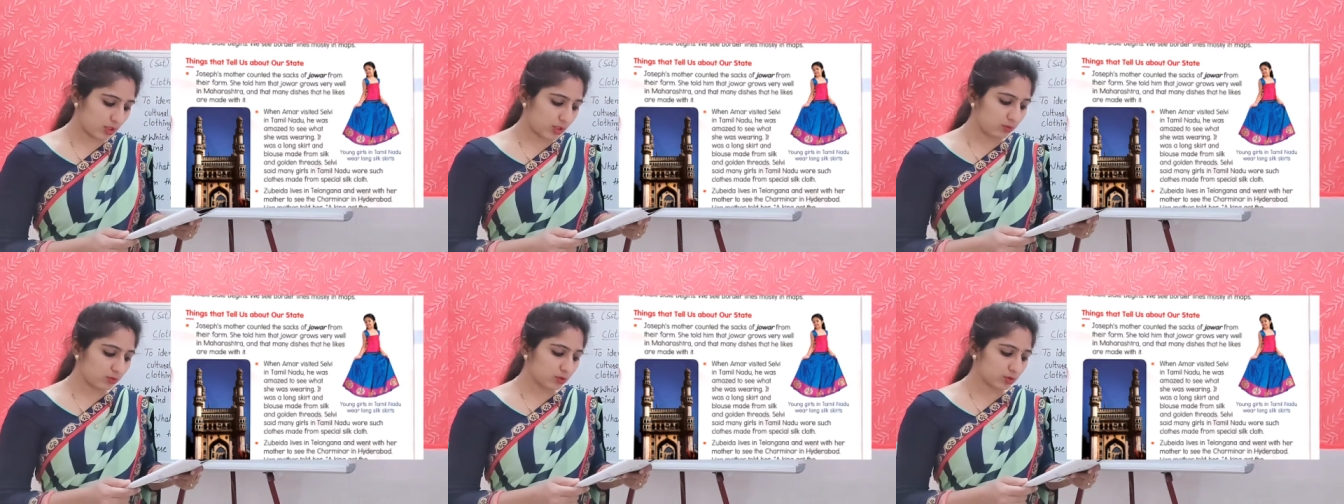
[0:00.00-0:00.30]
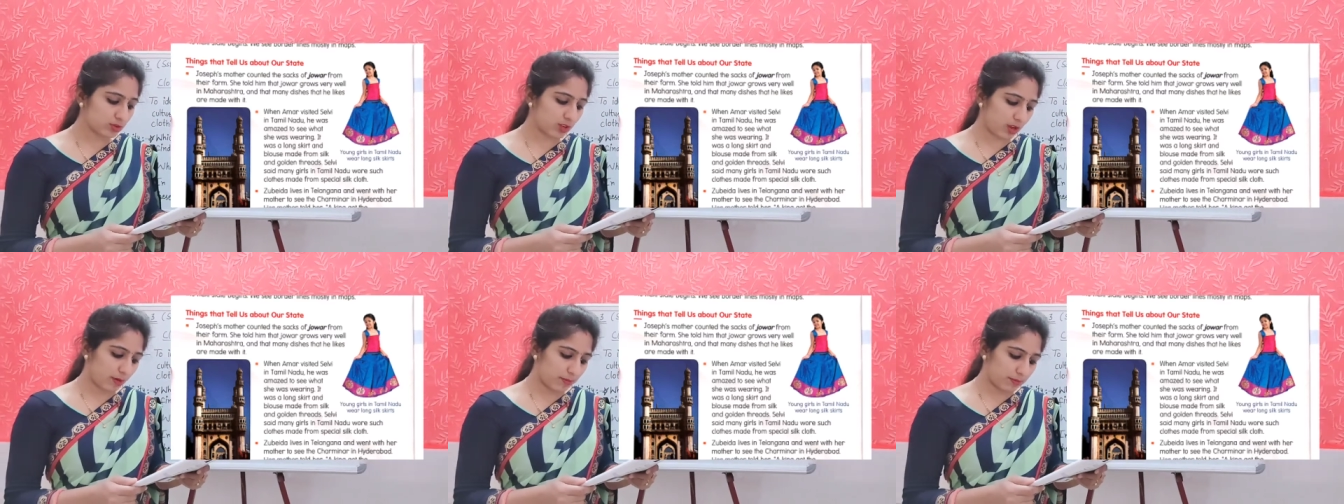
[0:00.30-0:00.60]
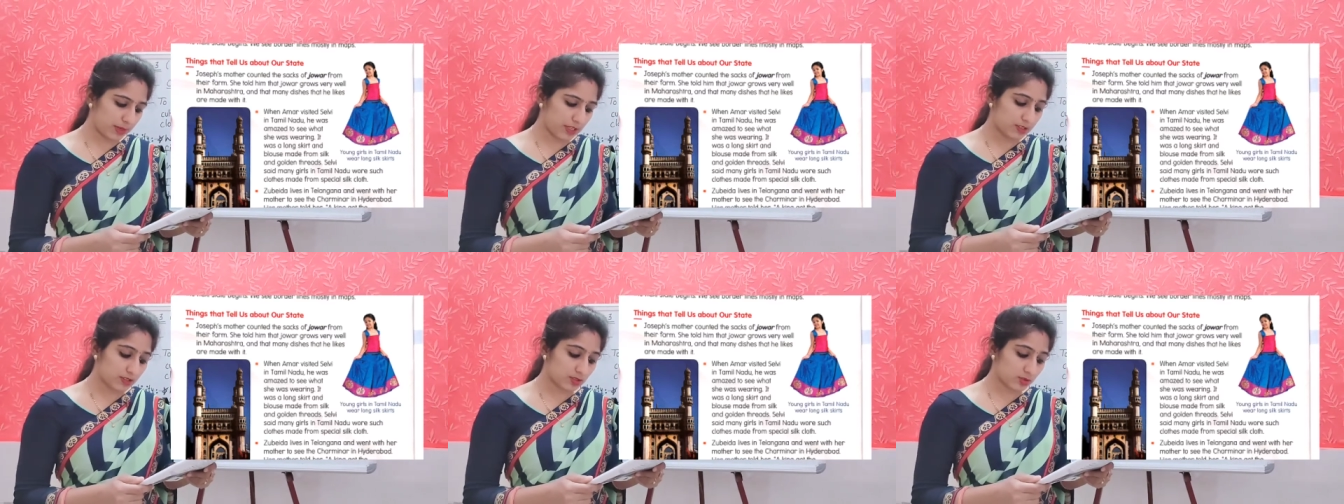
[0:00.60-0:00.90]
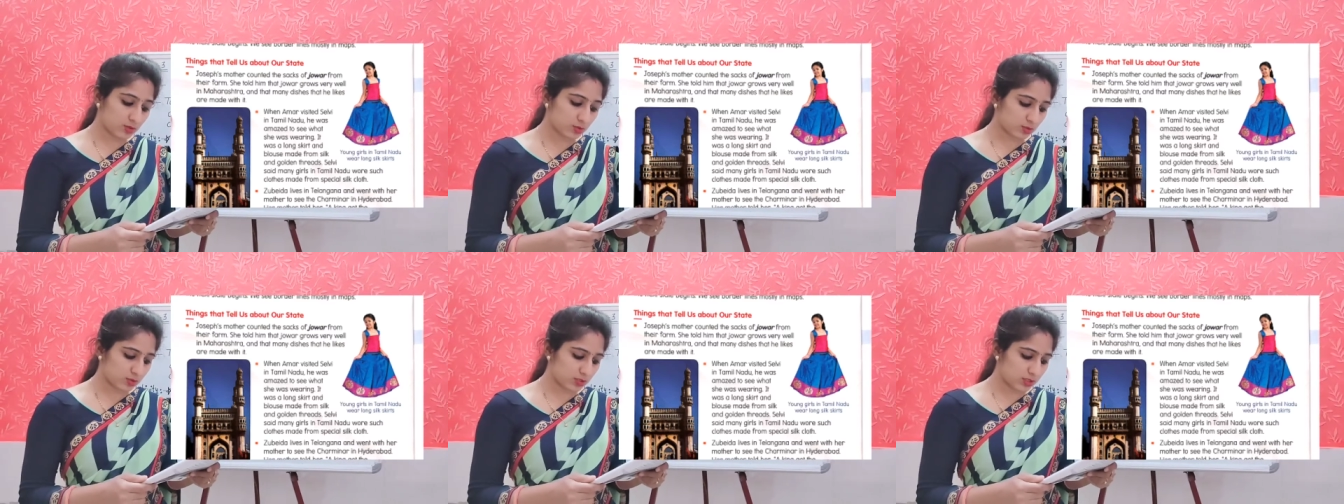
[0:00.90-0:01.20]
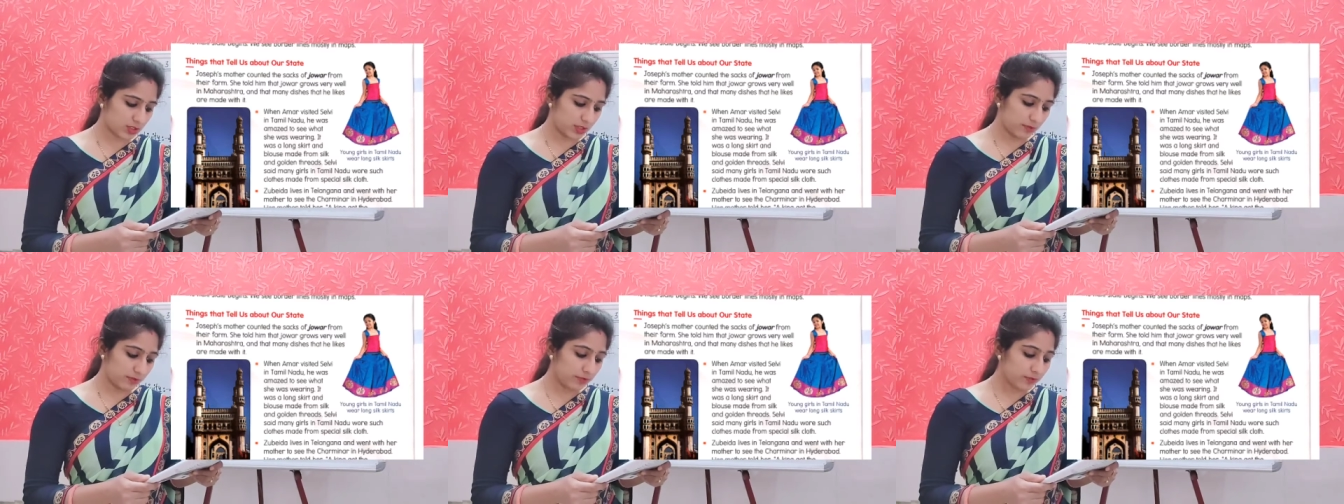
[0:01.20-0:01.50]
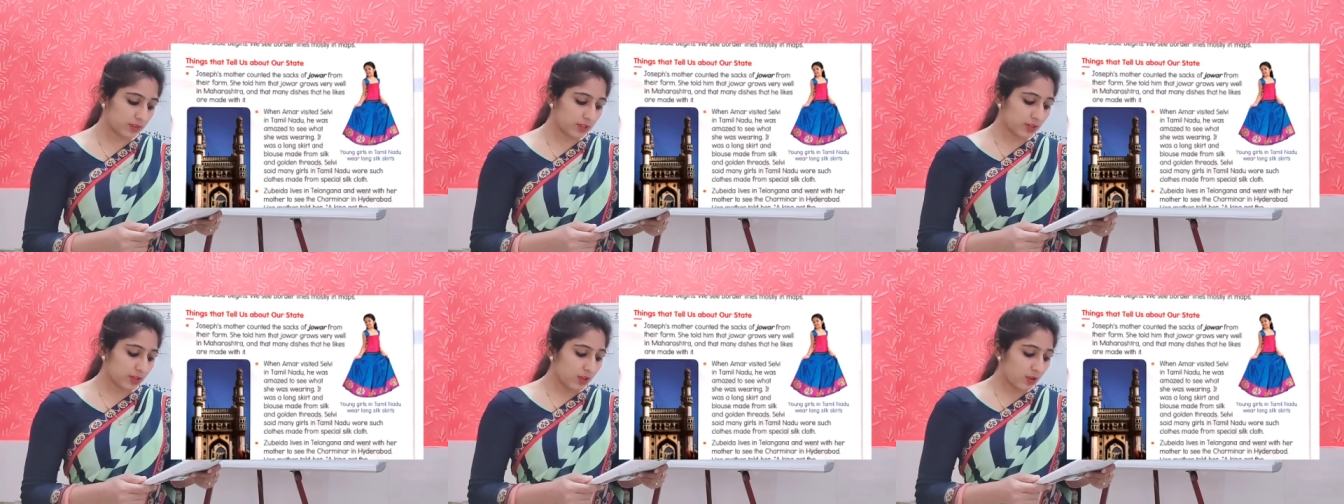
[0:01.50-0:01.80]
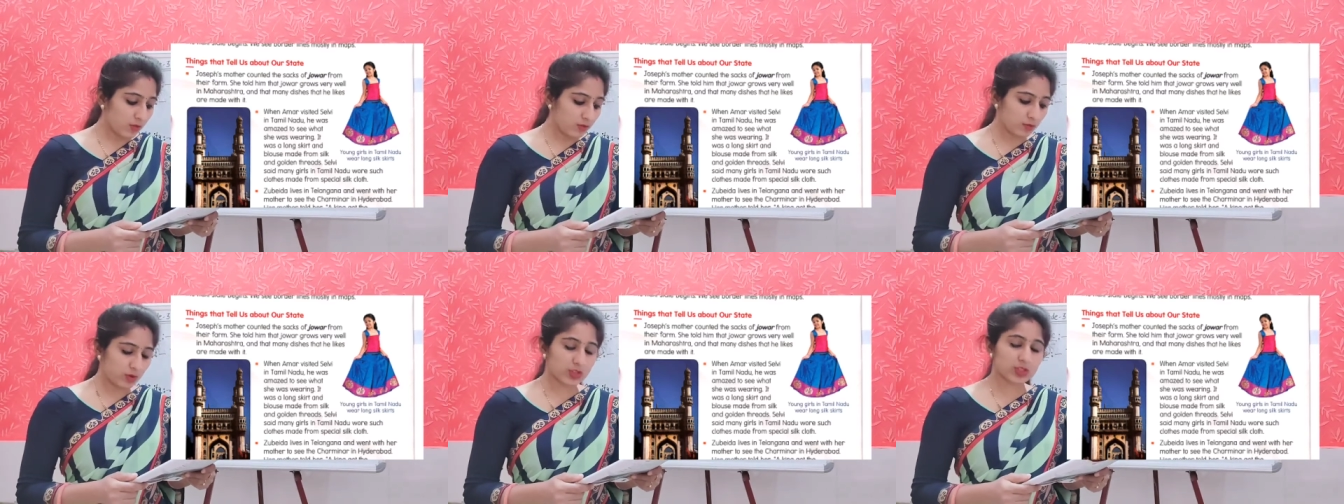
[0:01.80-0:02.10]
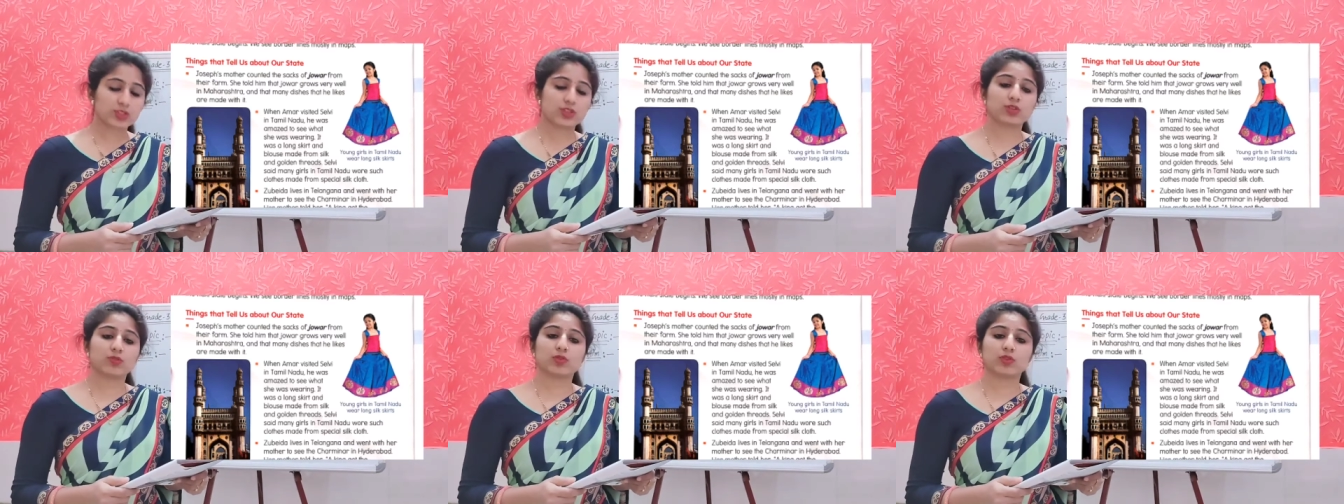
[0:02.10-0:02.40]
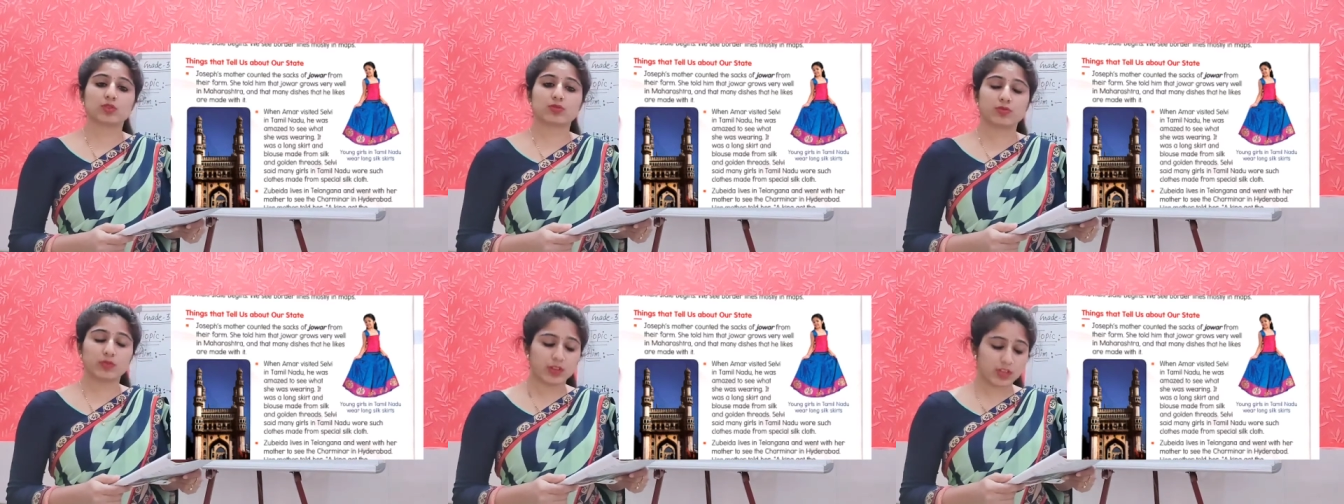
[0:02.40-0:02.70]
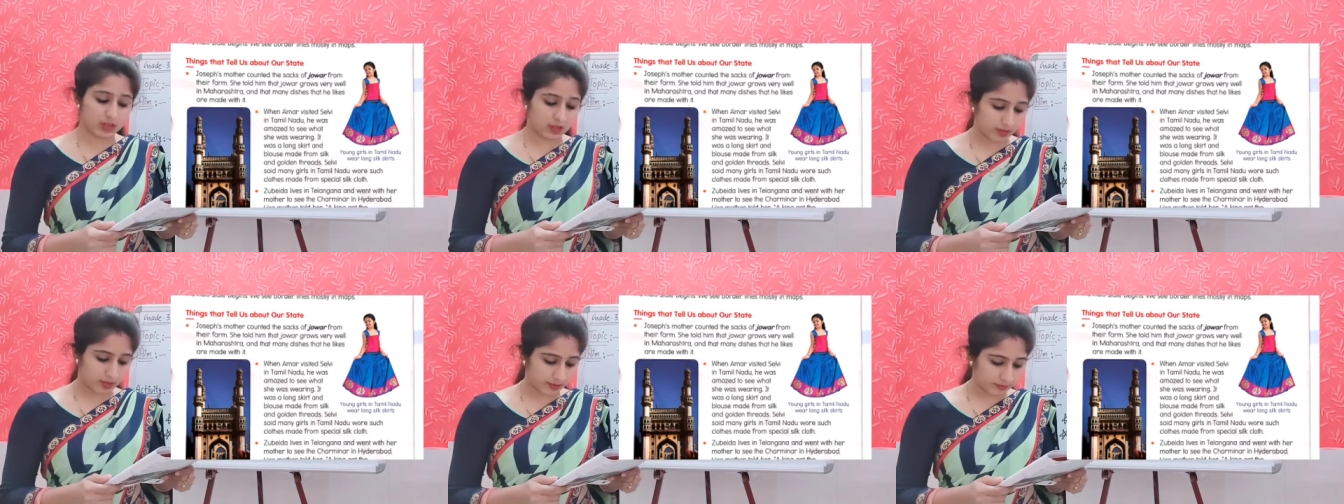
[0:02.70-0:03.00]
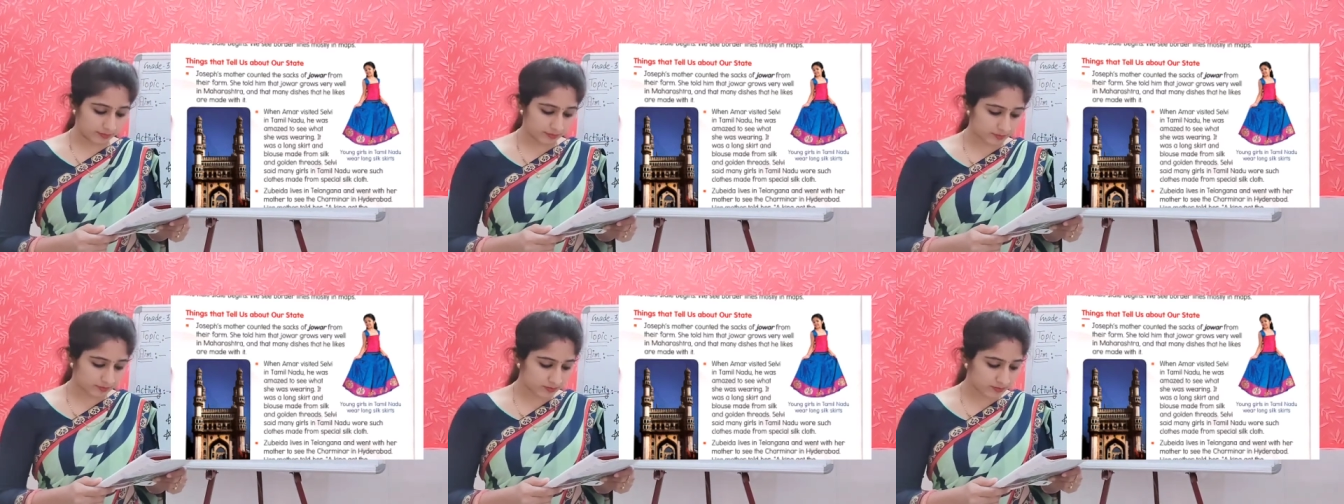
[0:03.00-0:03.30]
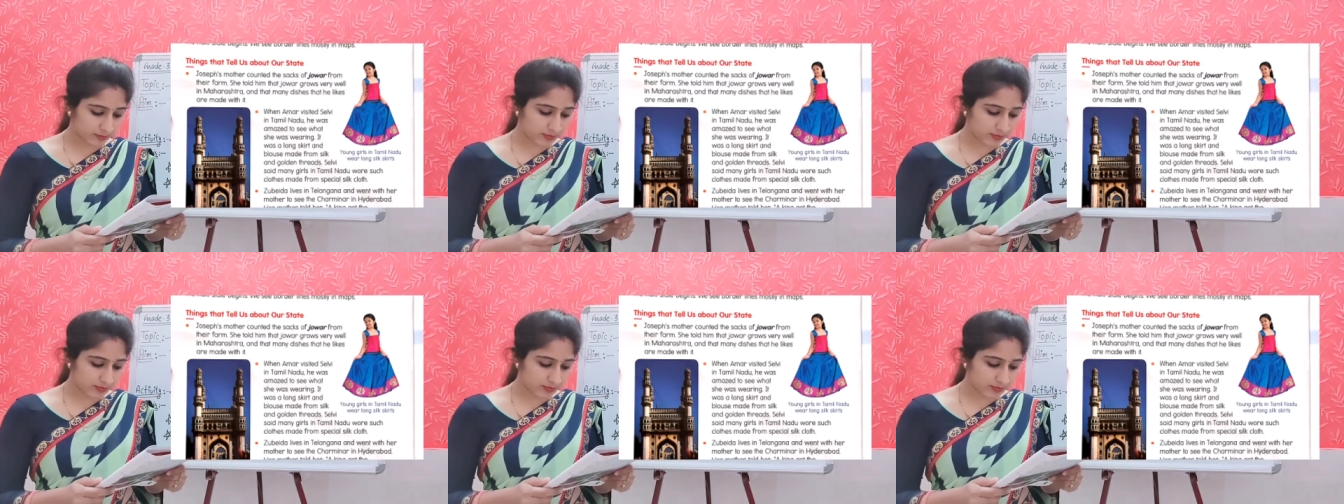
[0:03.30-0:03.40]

he was amazed to see what she was wearing.